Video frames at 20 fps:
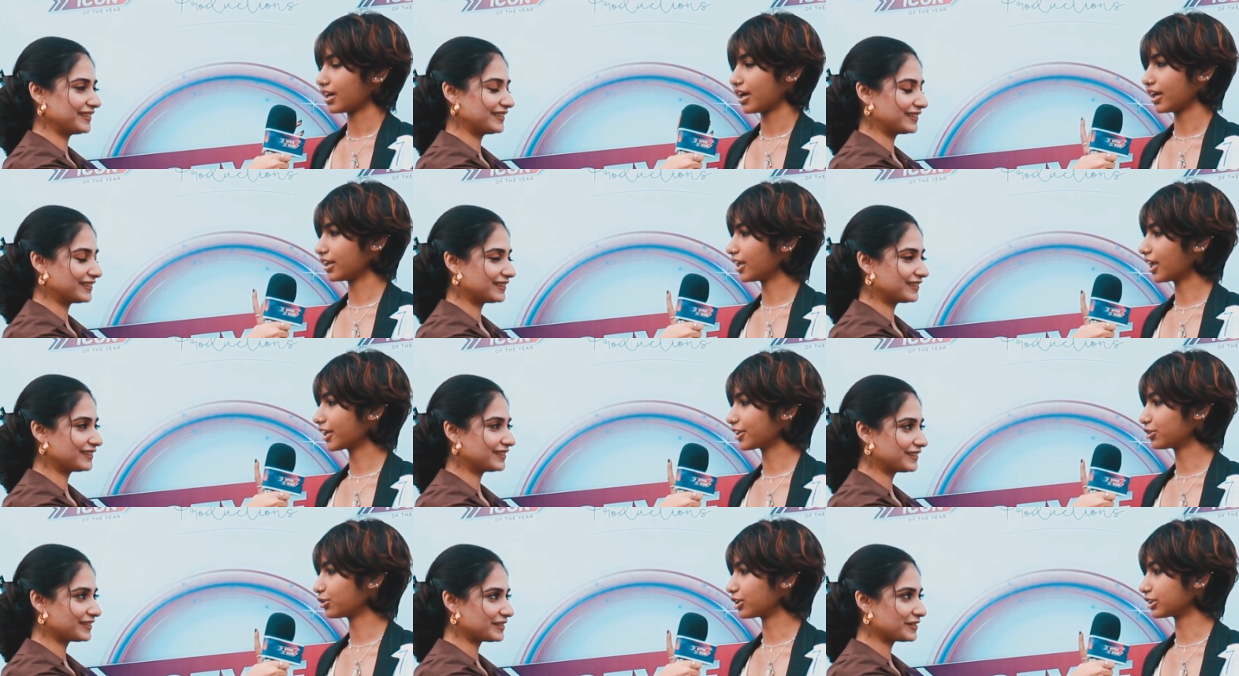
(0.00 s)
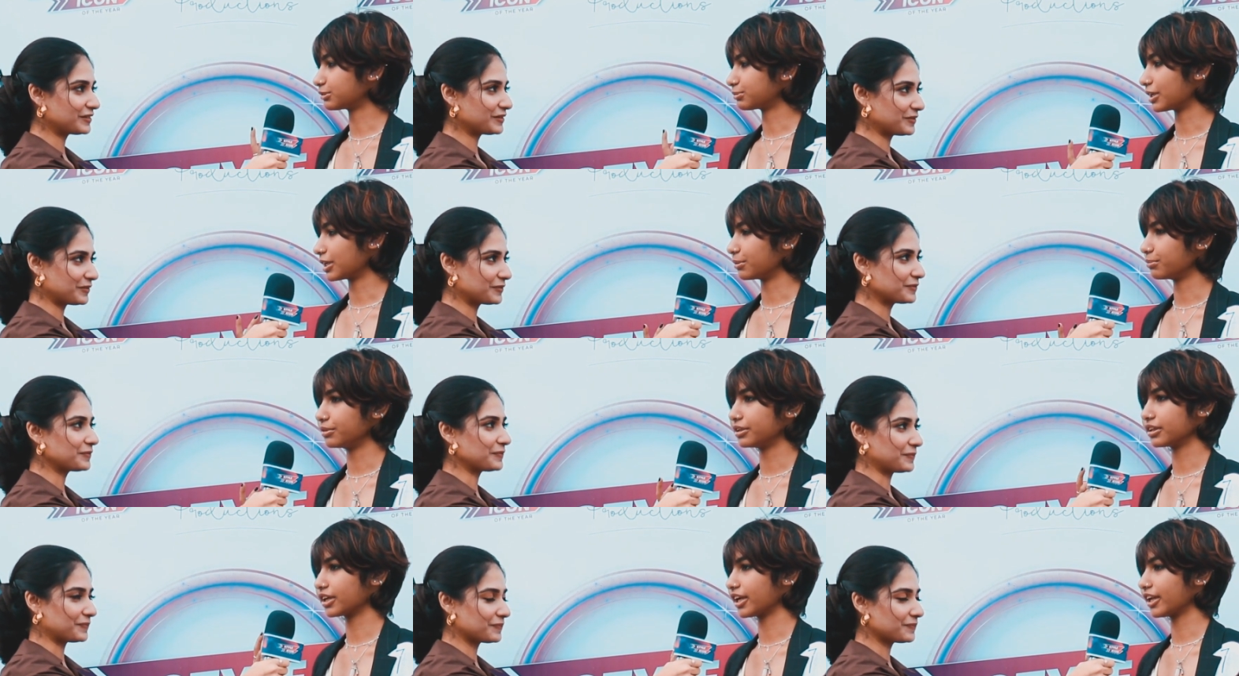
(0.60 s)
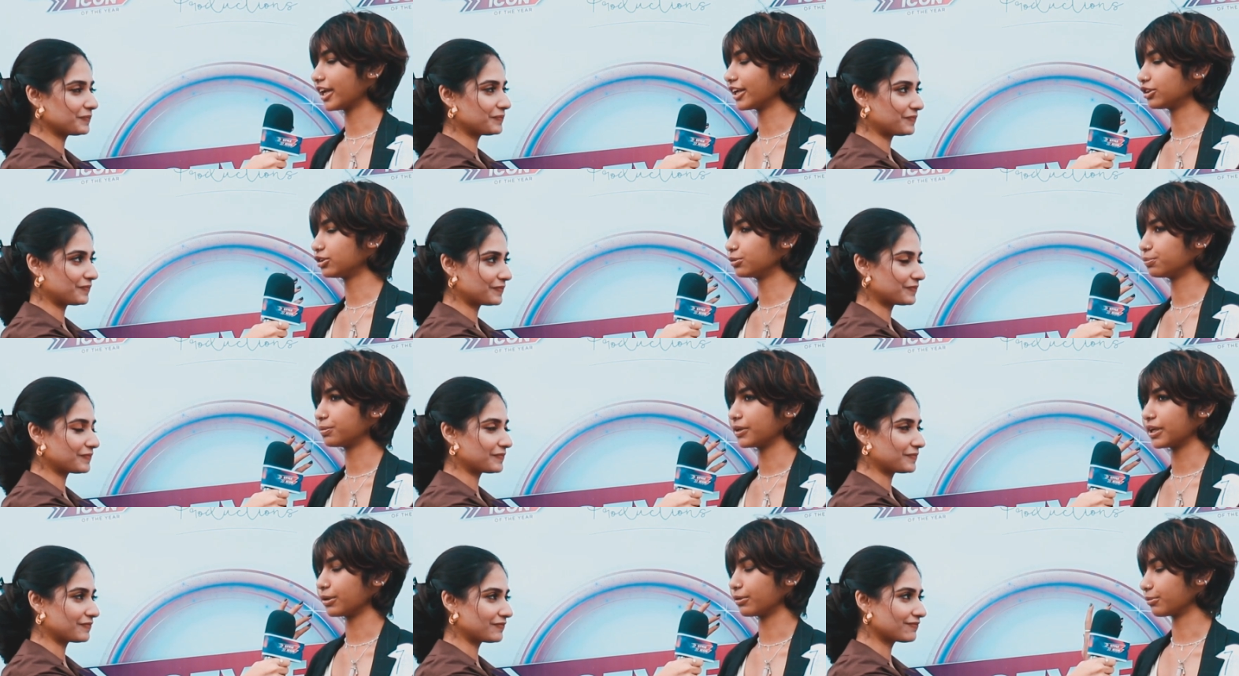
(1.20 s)
Speaker 1: I like to experiment, I like
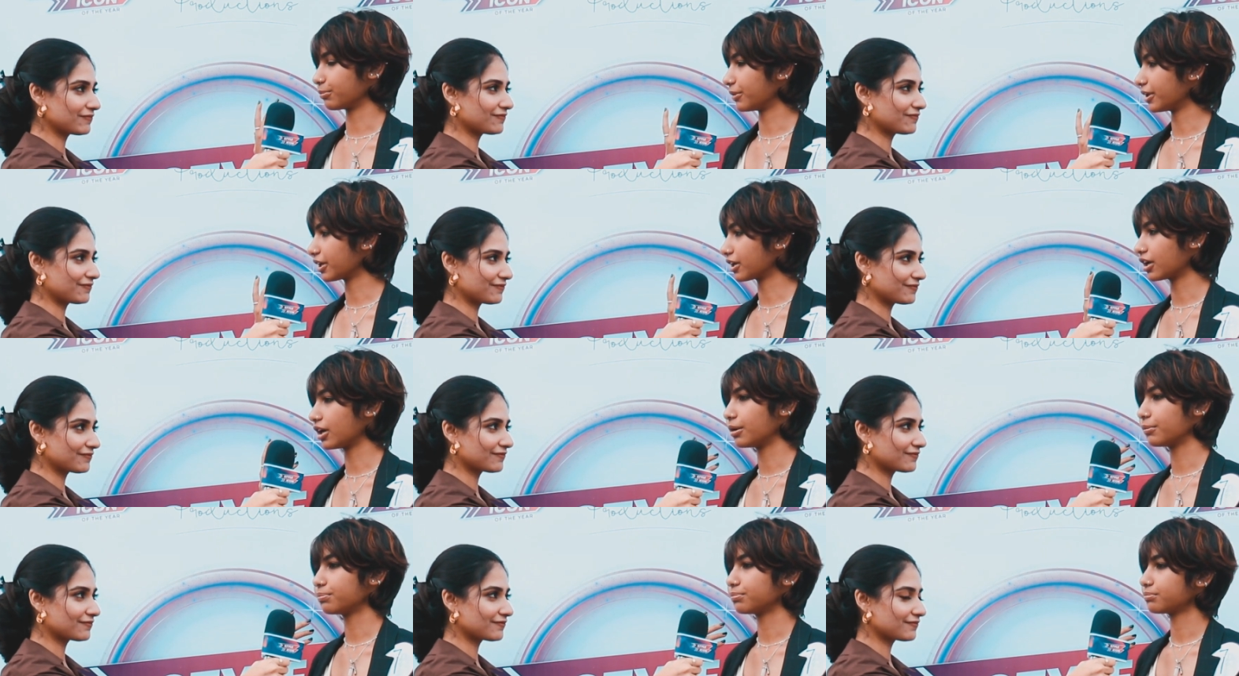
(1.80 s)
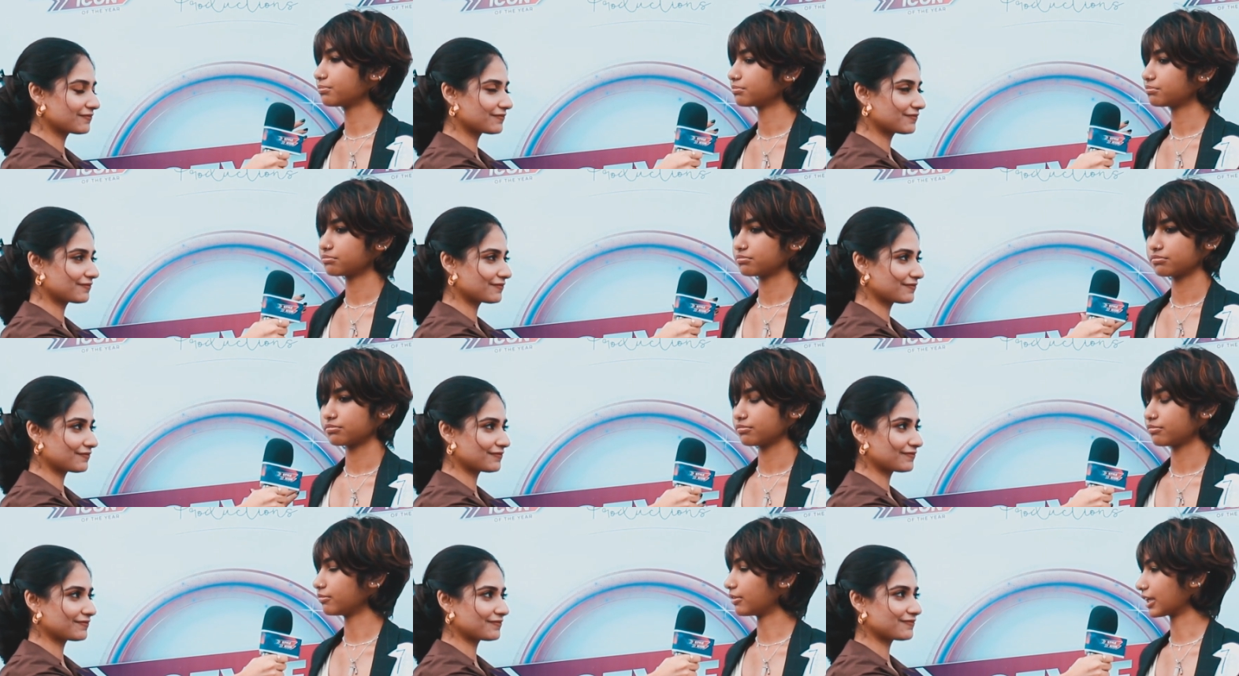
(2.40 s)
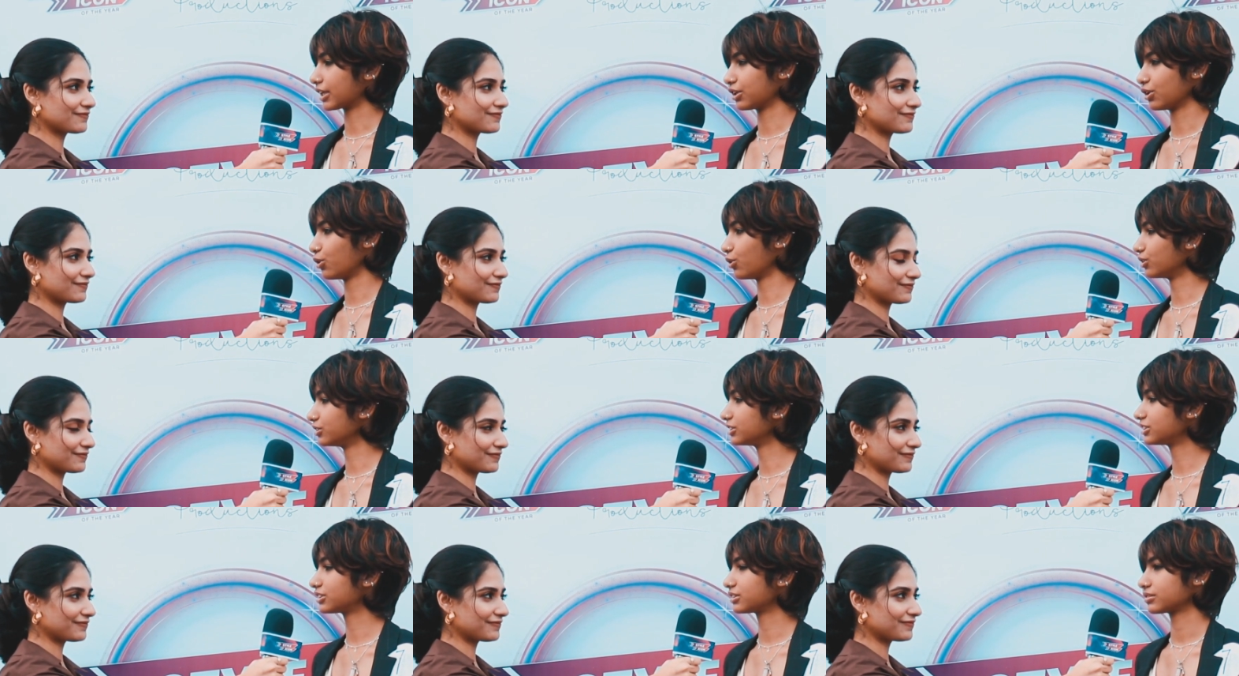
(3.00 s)
to play with makeup, my
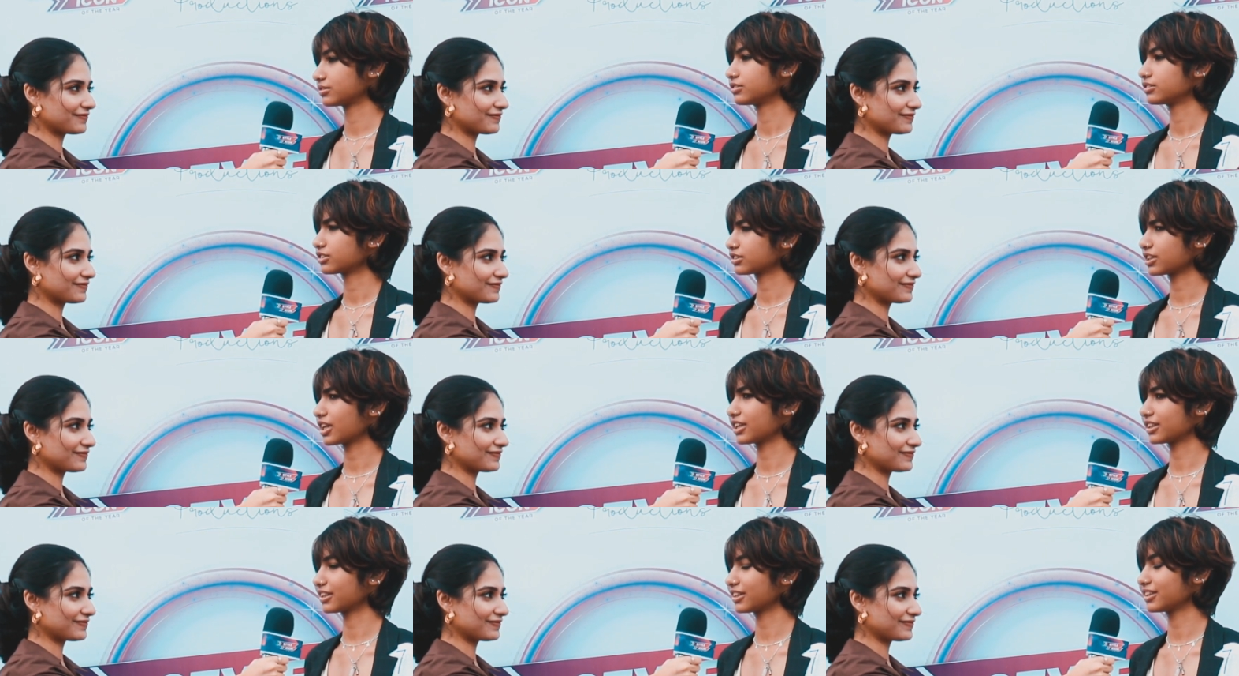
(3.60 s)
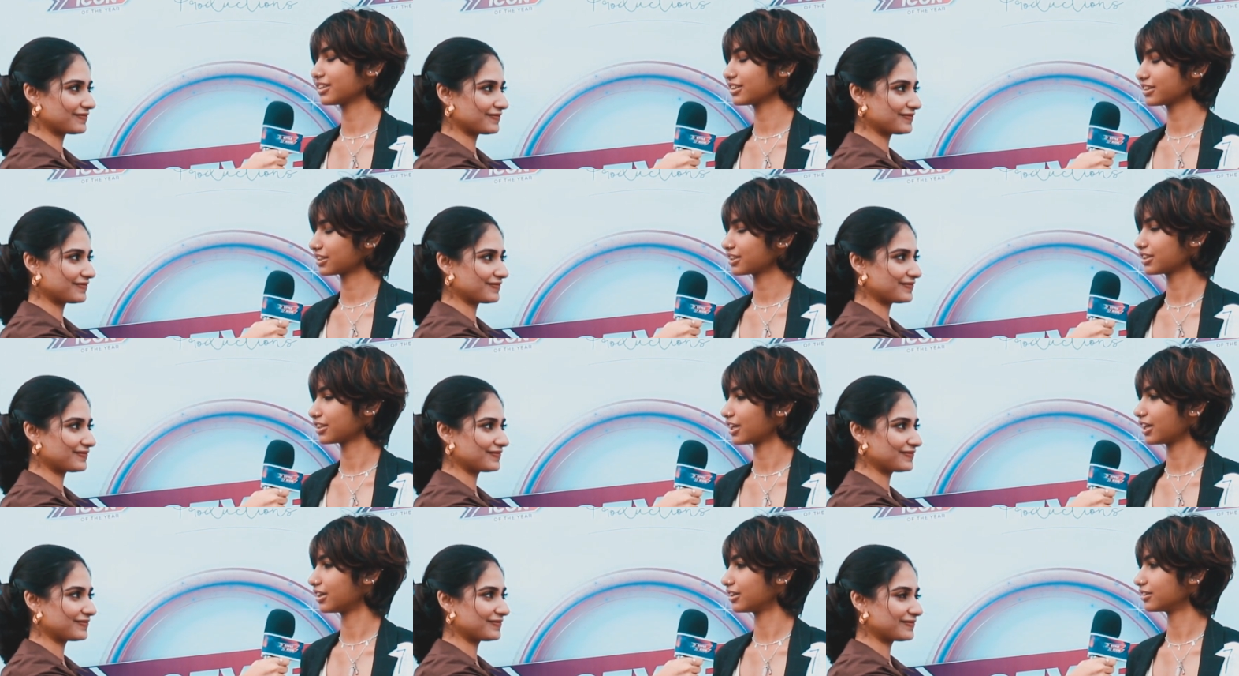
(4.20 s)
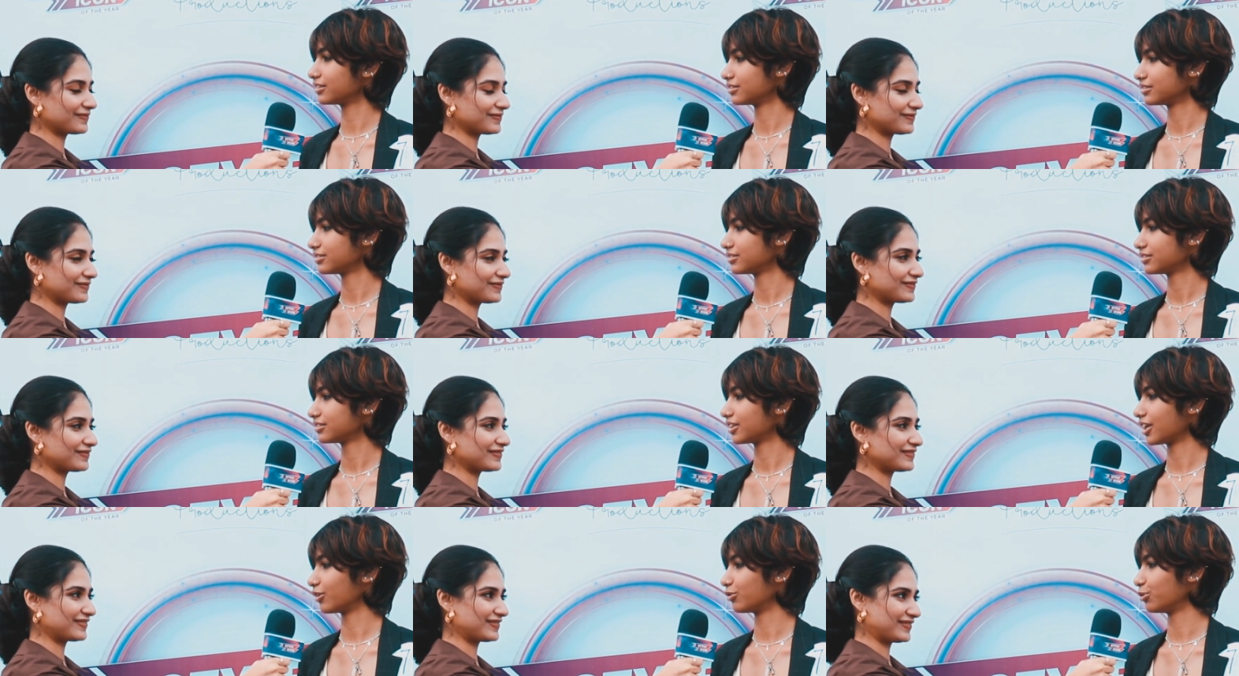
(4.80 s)
clothes. So I think, yeah,
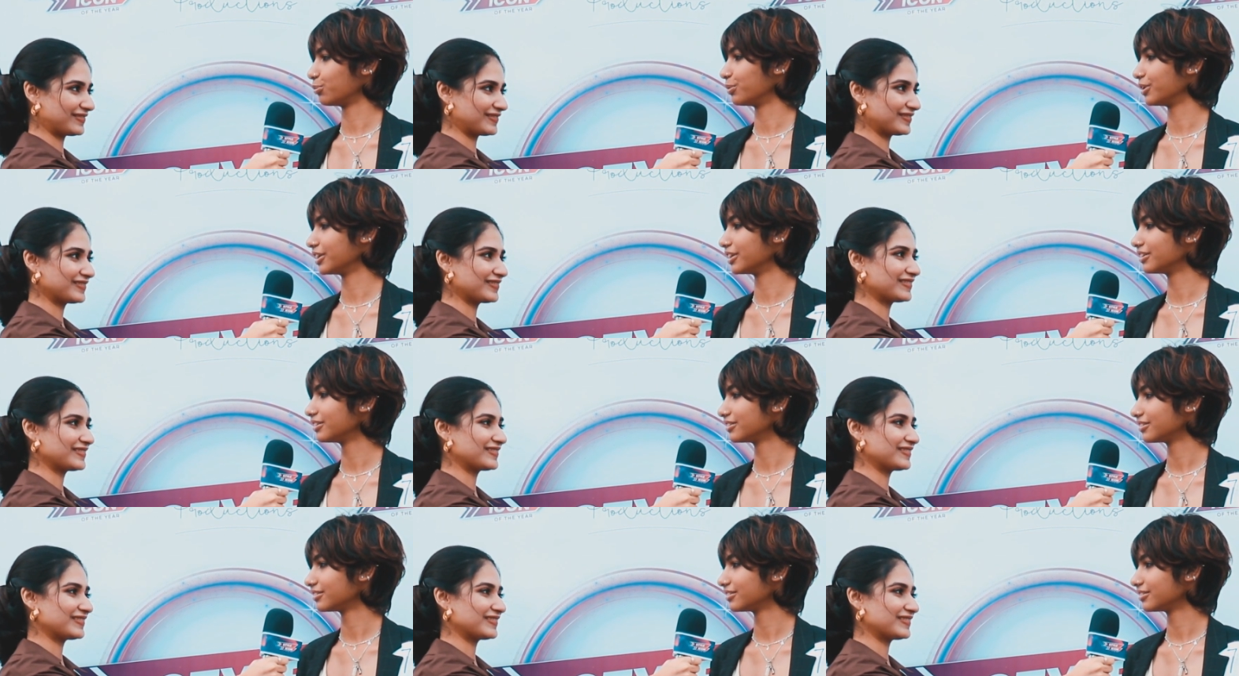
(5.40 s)
that would be it.